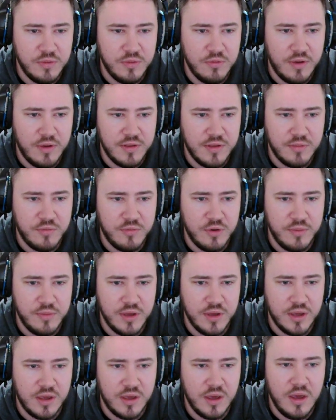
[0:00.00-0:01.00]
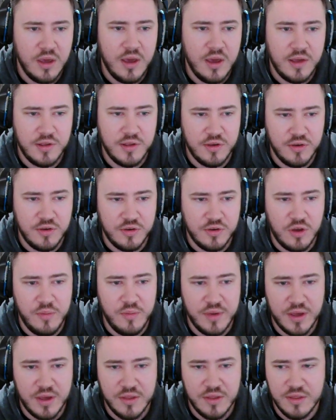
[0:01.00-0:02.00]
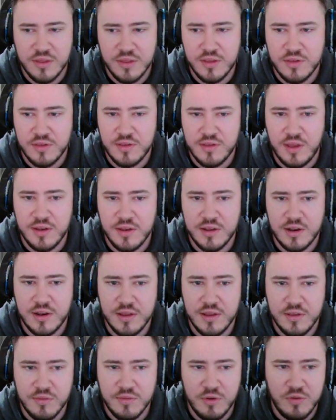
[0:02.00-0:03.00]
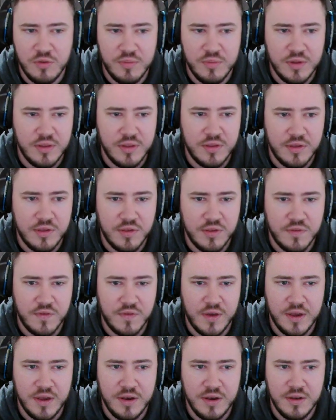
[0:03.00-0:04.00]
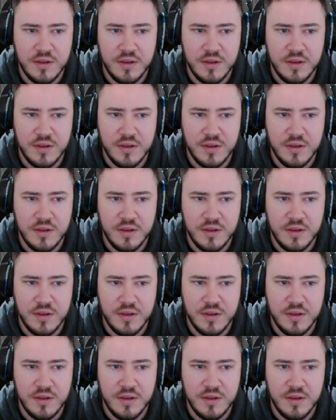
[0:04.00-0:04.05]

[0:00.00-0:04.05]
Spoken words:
Raising pretty big. You could go bigger than this technically as well, but it's fine.